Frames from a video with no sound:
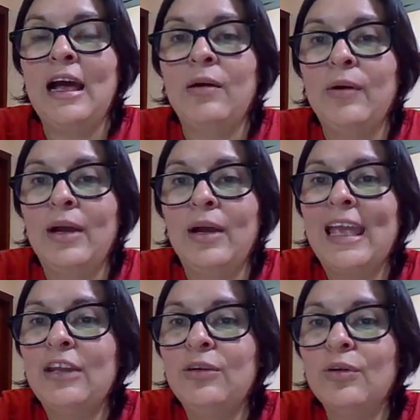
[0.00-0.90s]

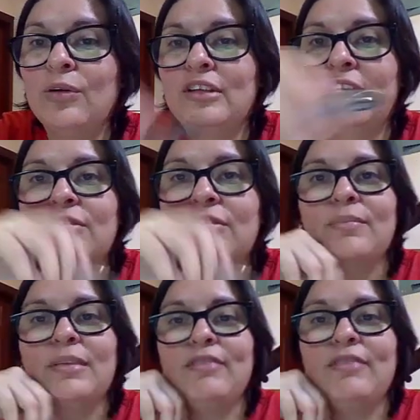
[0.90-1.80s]
Now, can you
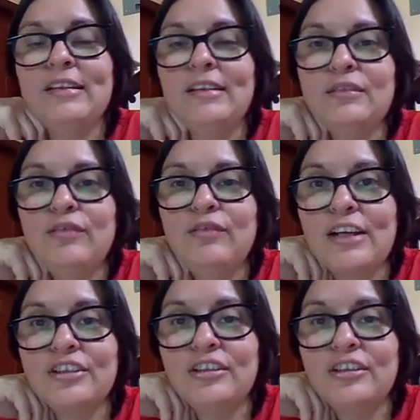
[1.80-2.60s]
continue simplifying